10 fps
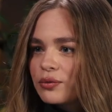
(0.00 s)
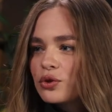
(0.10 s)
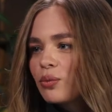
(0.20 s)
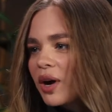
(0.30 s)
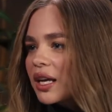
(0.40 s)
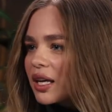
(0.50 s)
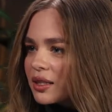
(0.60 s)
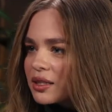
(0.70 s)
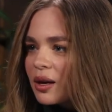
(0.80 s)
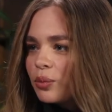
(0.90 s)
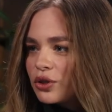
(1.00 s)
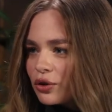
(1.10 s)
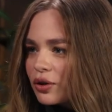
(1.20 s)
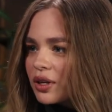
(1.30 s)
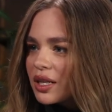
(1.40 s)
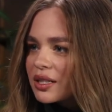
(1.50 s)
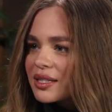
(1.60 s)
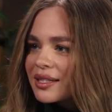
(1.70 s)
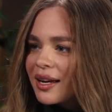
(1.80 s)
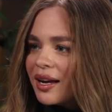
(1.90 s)
give to my kids the
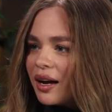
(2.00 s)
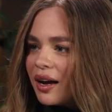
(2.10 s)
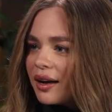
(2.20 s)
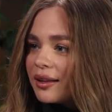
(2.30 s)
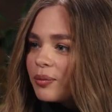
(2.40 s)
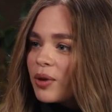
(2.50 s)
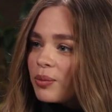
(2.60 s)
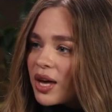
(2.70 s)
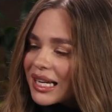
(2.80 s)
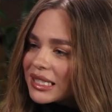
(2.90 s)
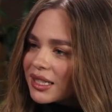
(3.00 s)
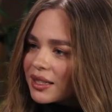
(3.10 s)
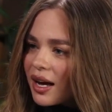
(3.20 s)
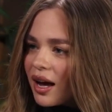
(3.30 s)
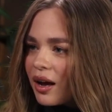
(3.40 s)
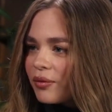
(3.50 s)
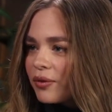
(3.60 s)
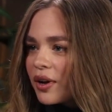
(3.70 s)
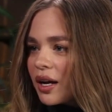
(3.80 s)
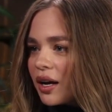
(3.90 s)
opportunities that maybe I didn't have,